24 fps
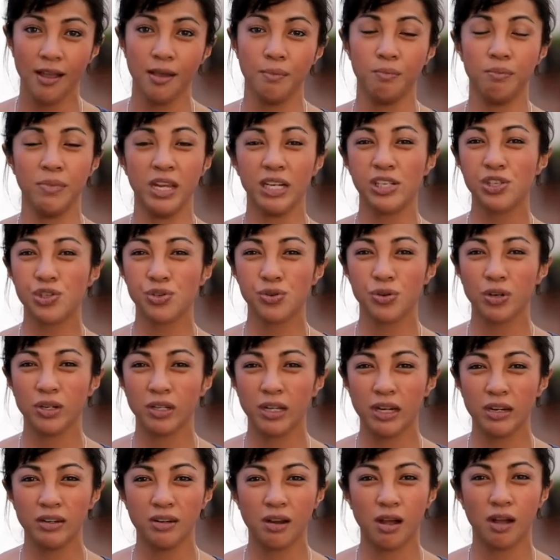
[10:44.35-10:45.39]
Make sure
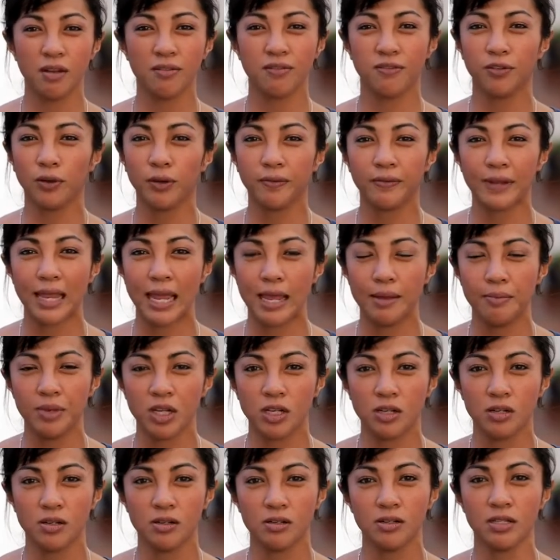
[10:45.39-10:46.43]
they're not full of
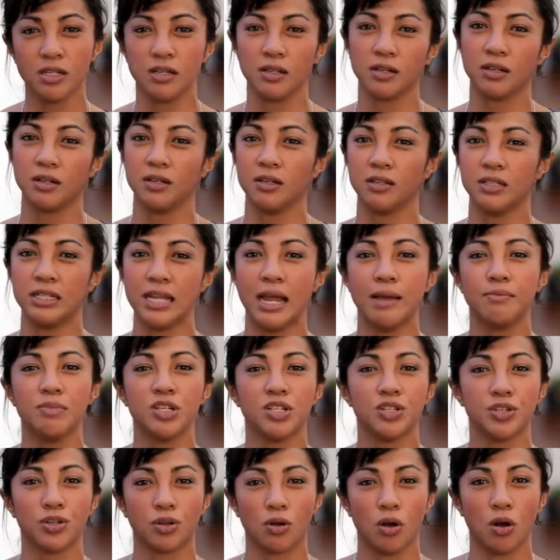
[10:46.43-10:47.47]
chemicals and gonna
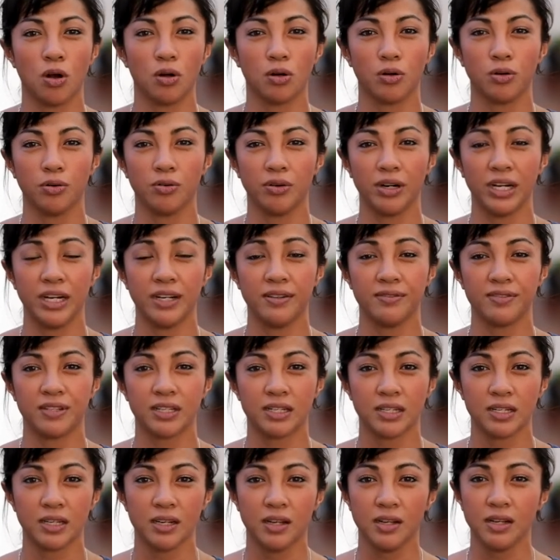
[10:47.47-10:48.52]
damage the coral
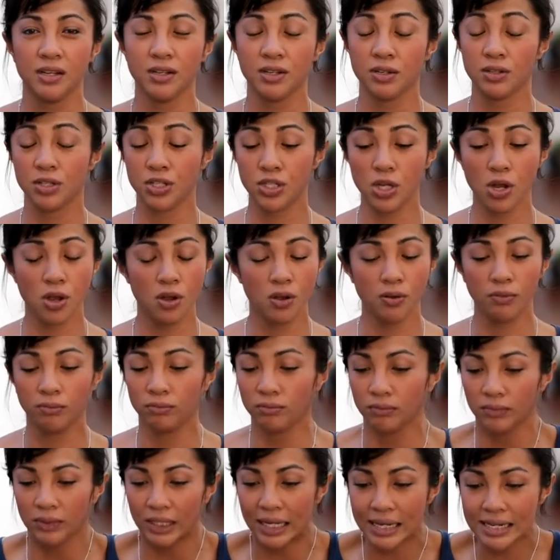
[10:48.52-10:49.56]
reefs. So
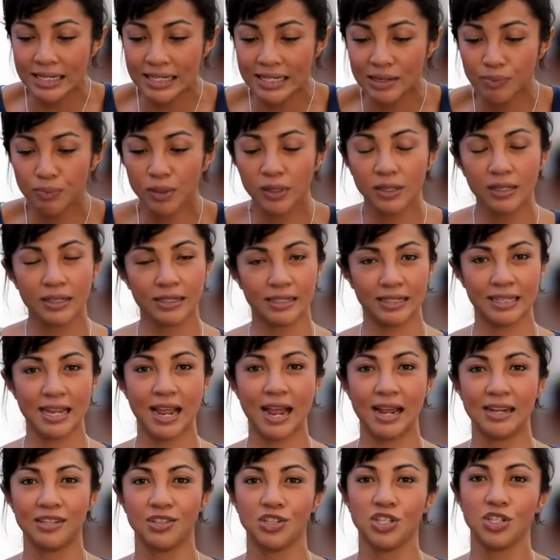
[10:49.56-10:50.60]
as simple as
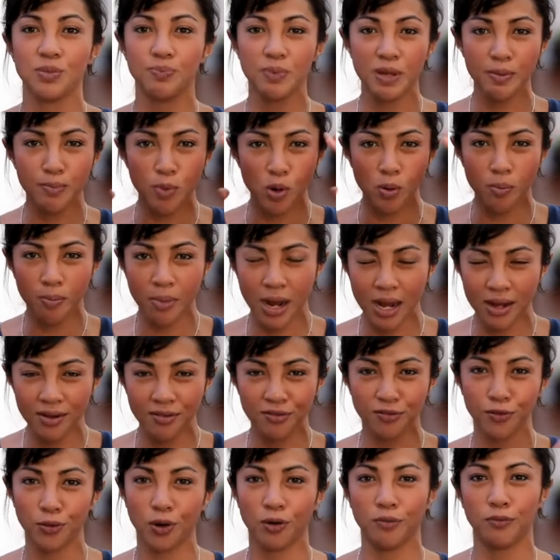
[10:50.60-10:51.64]
that, just be more
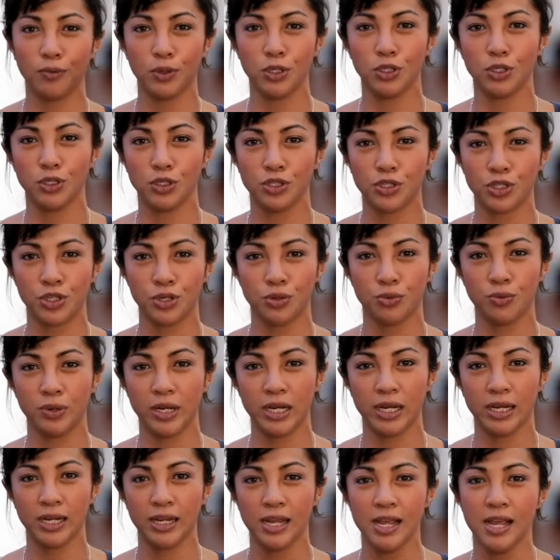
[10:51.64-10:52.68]
mindful of what you're
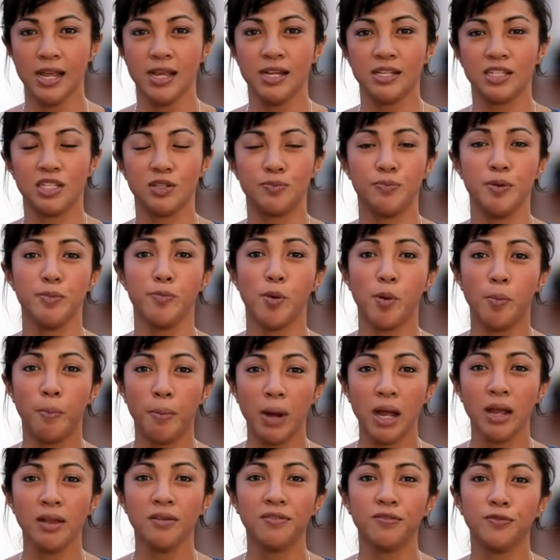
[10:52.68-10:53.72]
doing. Just be more
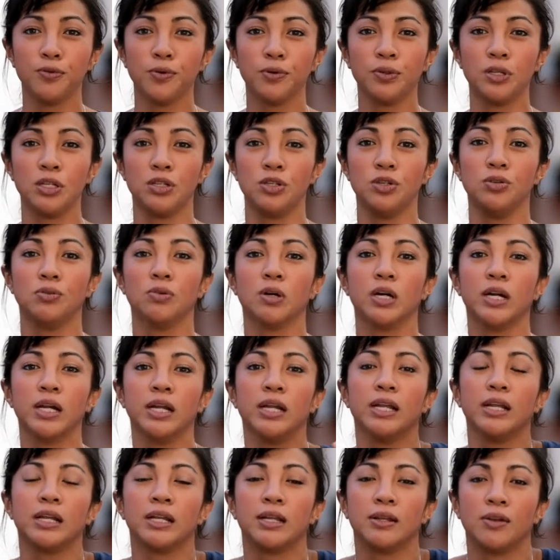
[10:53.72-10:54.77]
mindful that you are
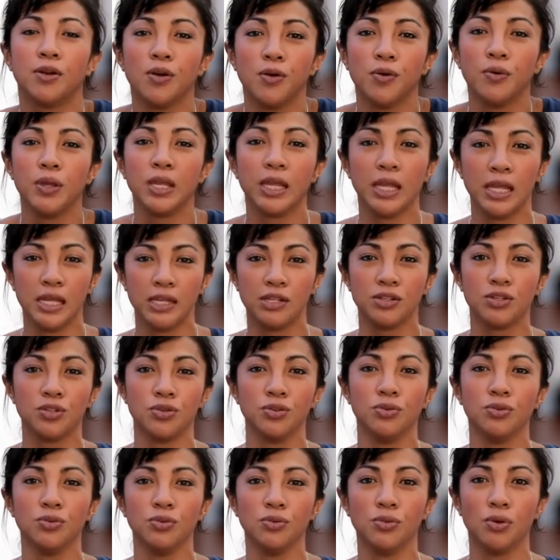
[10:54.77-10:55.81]
going
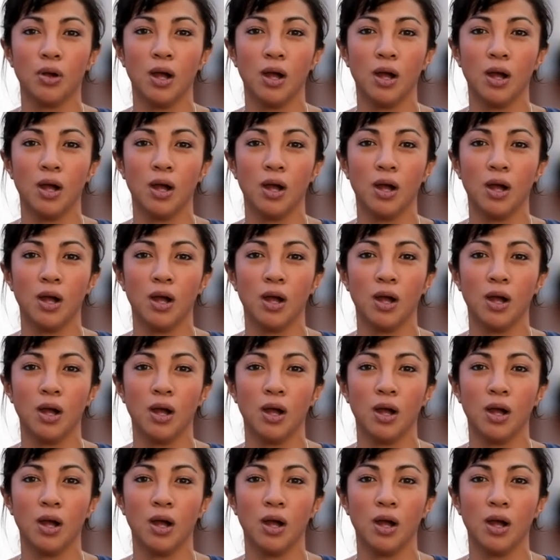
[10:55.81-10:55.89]
into